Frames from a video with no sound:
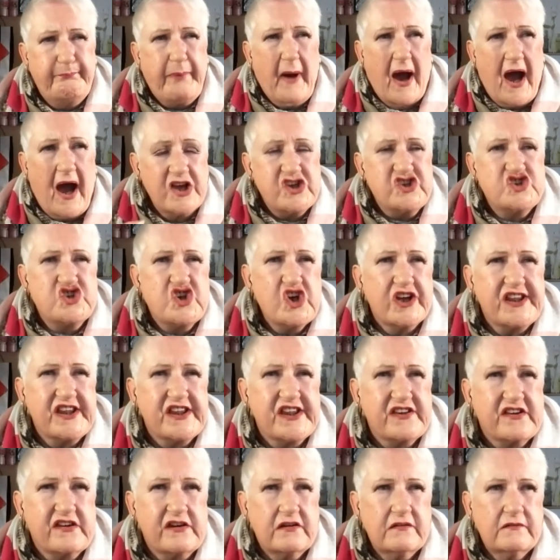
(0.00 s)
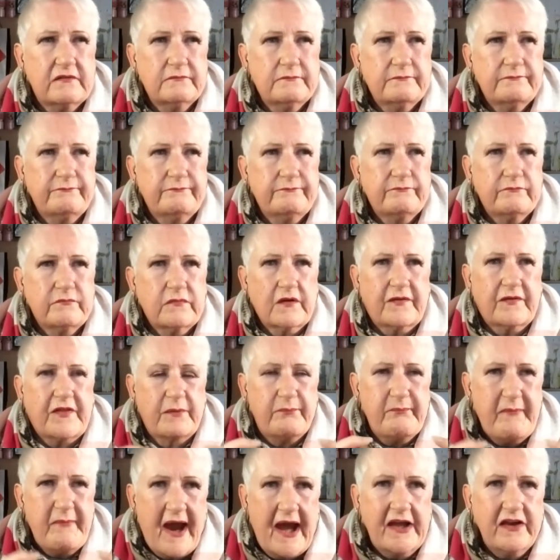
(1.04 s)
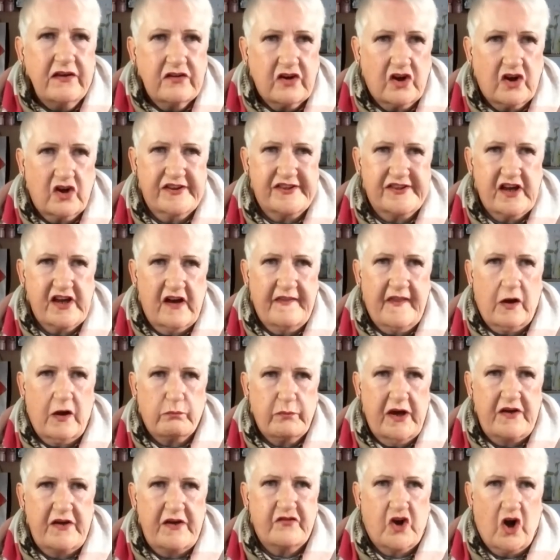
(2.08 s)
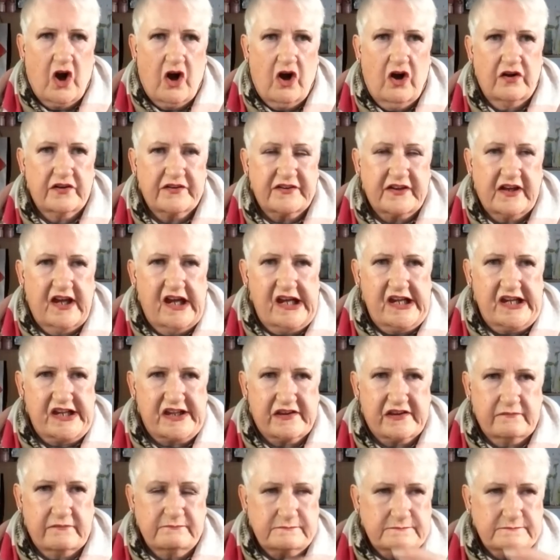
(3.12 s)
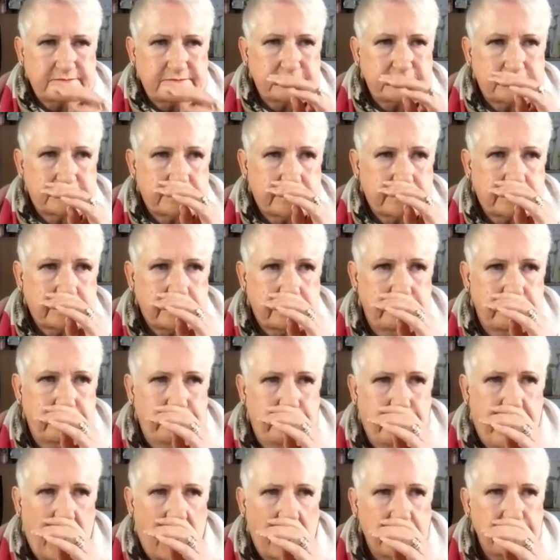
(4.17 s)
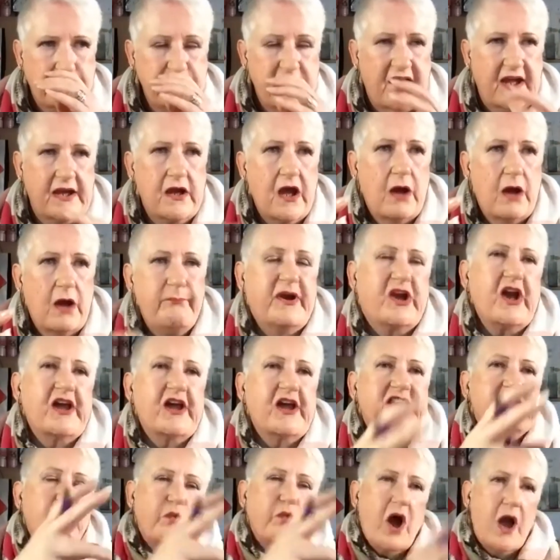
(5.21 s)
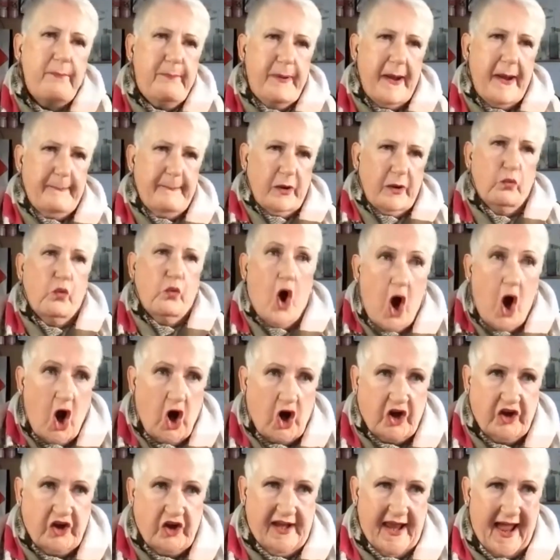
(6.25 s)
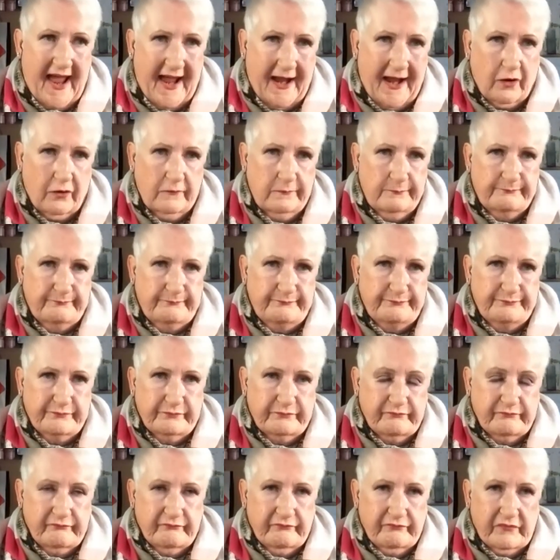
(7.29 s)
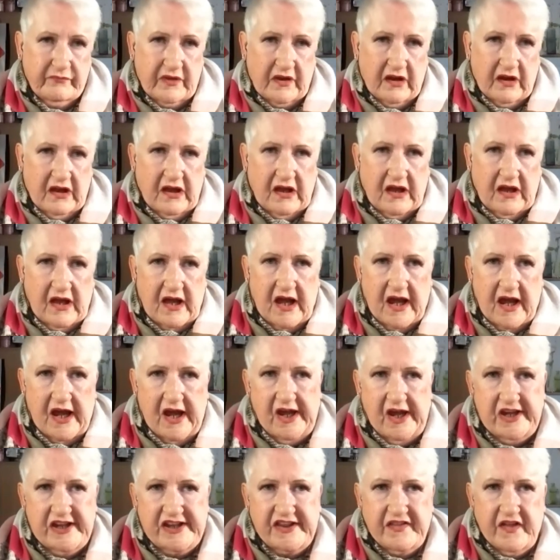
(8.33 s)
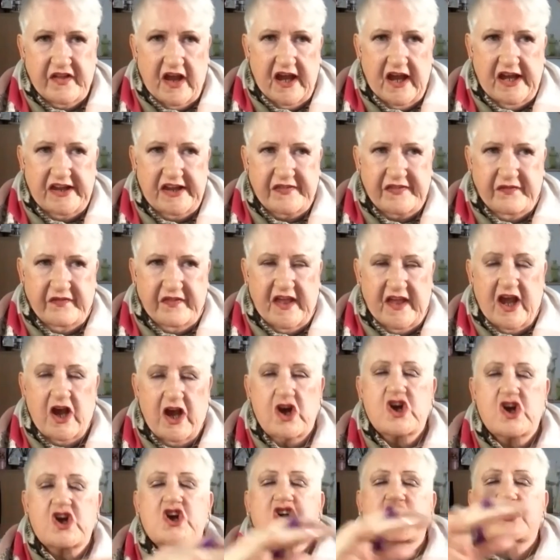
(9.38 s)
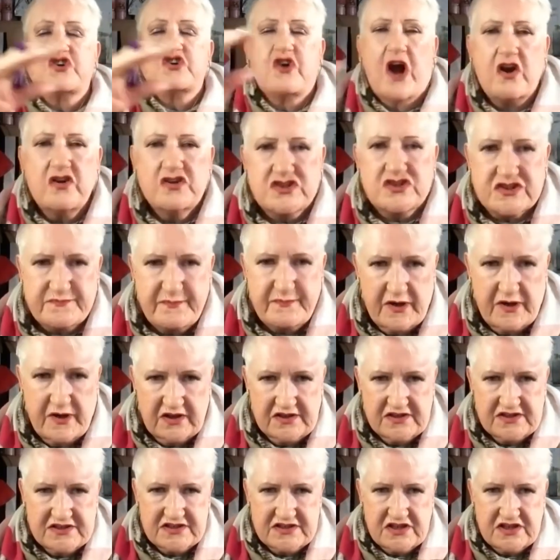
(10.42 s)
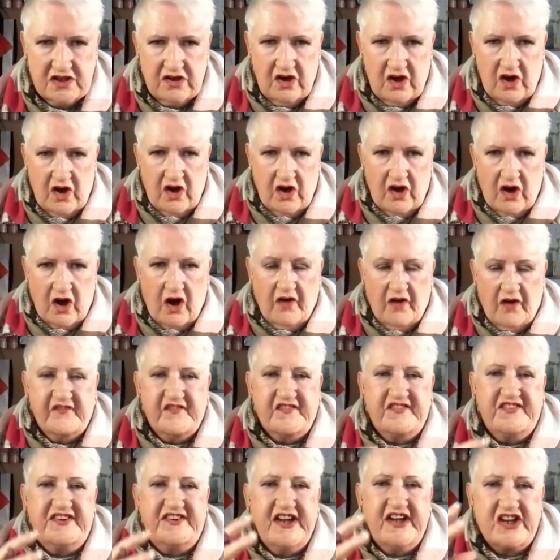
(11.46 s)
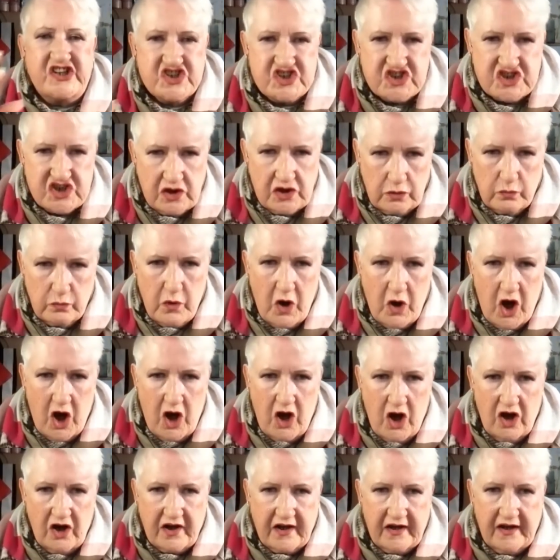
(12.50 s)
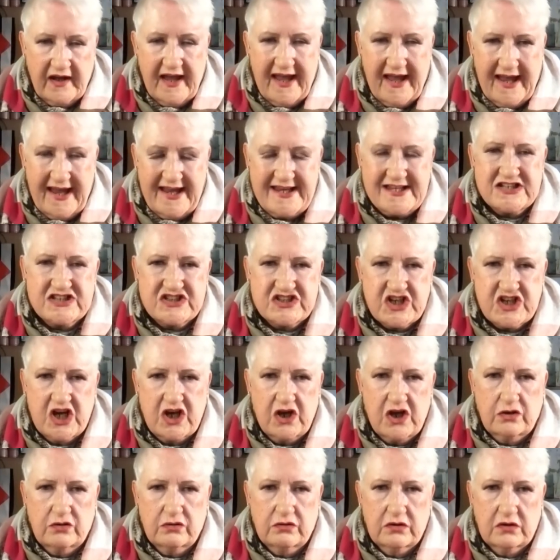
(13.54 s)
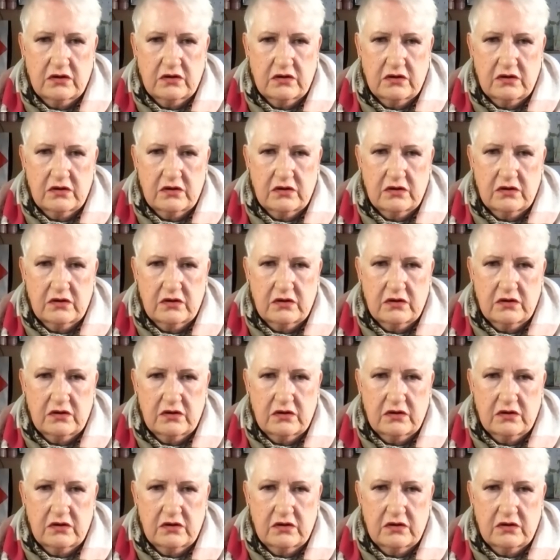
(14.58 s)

But I just, the main concern that we've got is, pardon me, because where people work now is, is the encroachment of digital work into